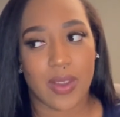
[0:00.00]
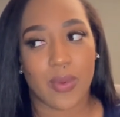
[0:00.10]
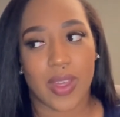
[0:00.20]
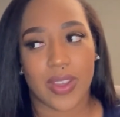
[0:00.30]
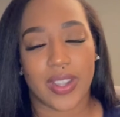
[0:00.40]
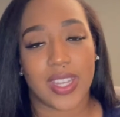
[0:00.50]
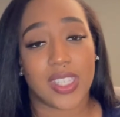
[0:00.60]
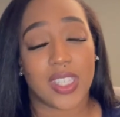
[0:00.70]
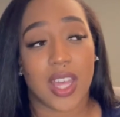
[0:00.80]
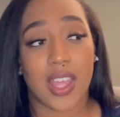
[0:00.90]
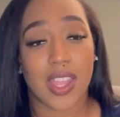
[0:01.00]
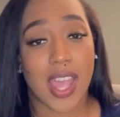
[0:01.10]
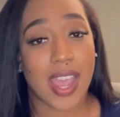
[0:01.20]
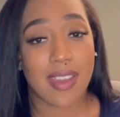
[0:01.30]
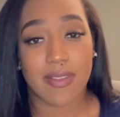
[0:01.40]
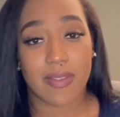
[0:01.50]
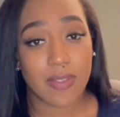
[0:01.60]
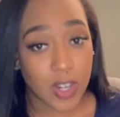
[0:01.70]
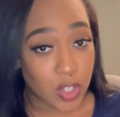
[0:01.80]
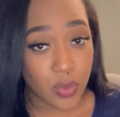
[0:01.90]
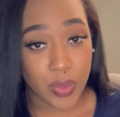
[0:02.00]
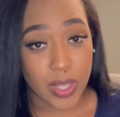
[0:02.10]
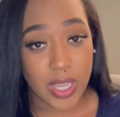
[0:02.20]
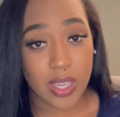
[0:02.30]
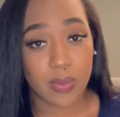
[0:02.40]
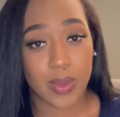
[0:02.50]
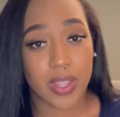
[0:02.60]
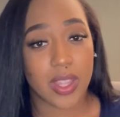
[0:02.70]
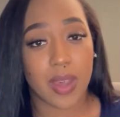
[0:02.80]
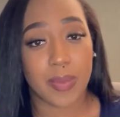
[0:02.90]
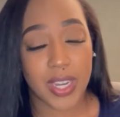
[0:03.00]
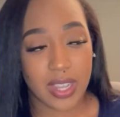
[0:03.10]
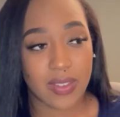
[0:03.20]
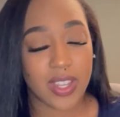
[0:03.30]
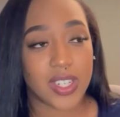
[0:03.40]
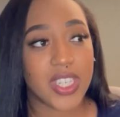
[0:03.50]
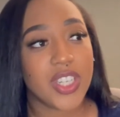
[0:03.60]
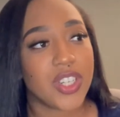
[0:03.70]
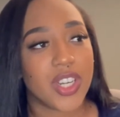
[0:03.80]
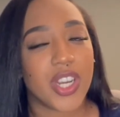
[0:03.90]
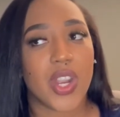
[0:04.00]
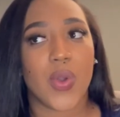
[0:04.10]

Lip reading: whether it's a live virtually with a meeting with your teacher,